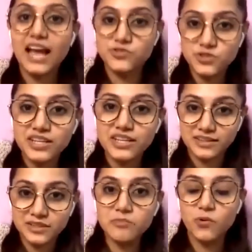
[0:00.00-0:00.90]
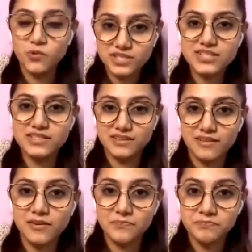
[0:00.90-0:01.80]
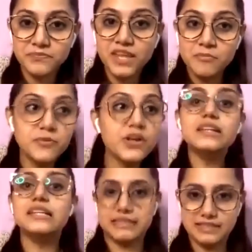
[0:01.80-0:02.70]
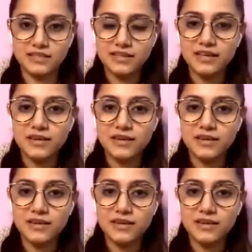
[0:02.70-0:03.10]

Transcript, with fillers: actually the most um, brilliant